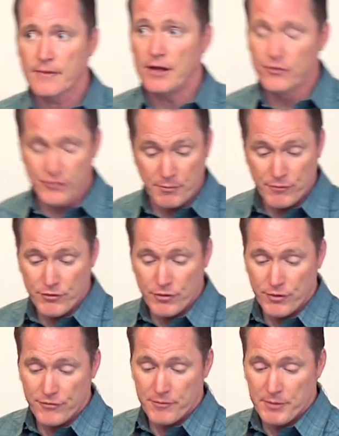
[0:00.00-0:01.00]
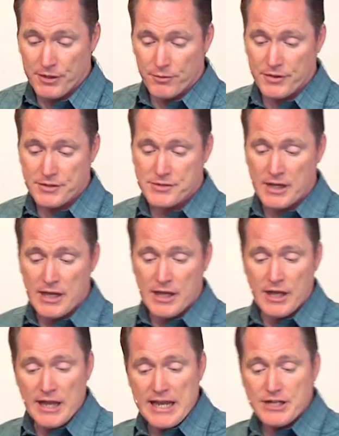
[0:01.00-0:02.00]
I know some of you are familiar with this.
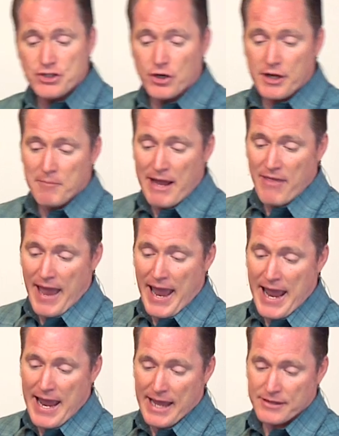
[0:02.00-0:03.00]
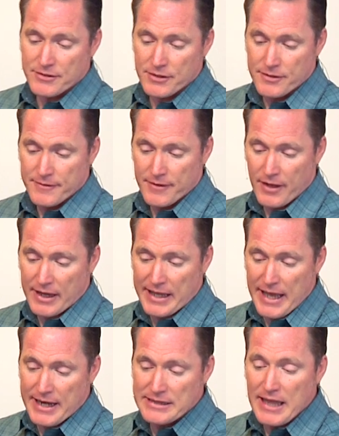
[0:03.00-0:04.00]
He took him by the hand,
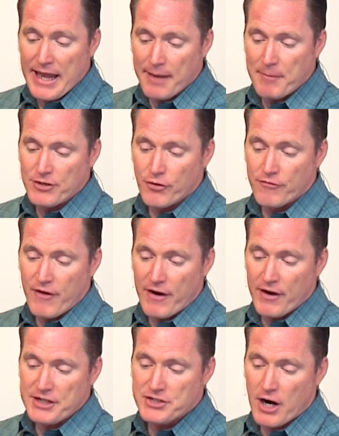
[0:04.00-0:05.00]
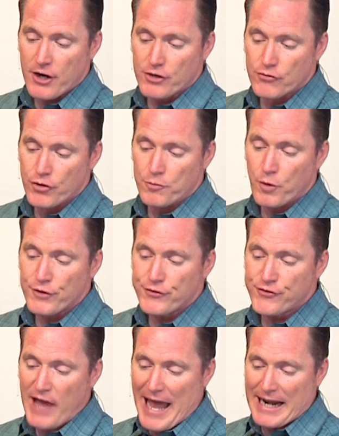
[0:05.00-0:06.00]
again, and led him into a very dark room where
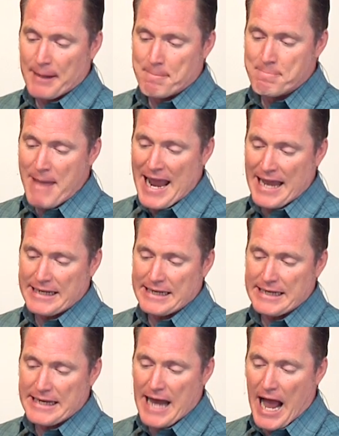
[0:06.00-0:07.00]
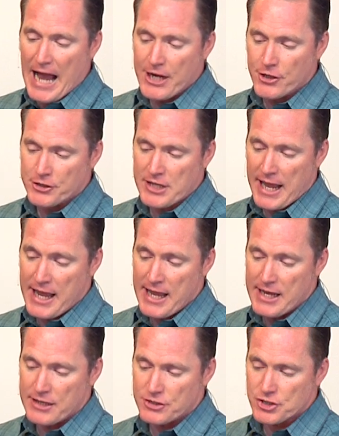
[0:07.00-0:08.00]
sat a man in an iron
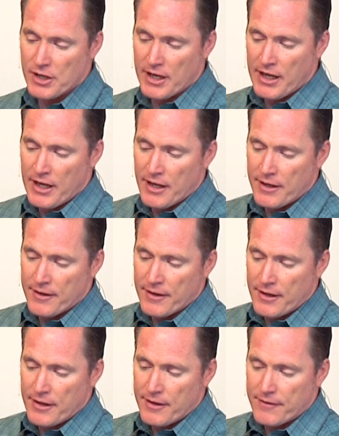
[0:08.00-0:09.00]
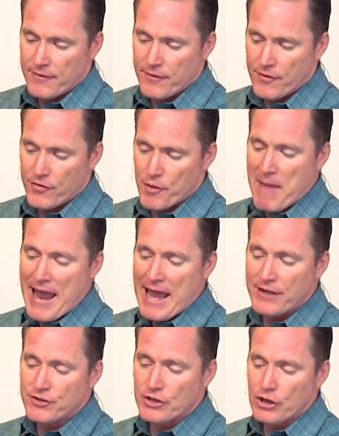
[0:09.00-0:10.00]
cage. The
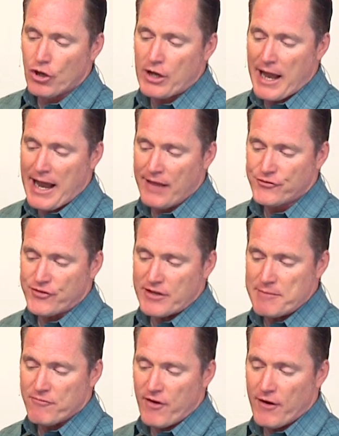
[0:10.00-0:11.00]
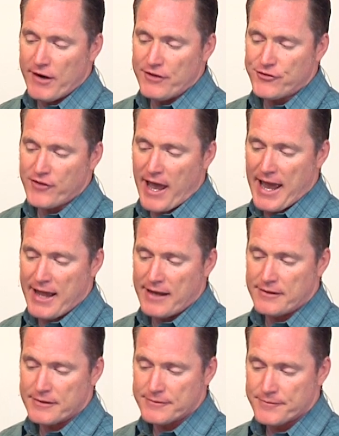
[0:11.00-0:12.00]
man to look on seemed very
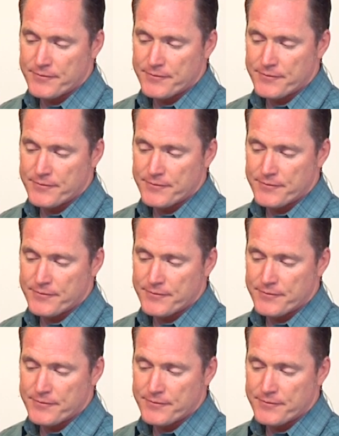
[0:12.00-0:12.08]
sad.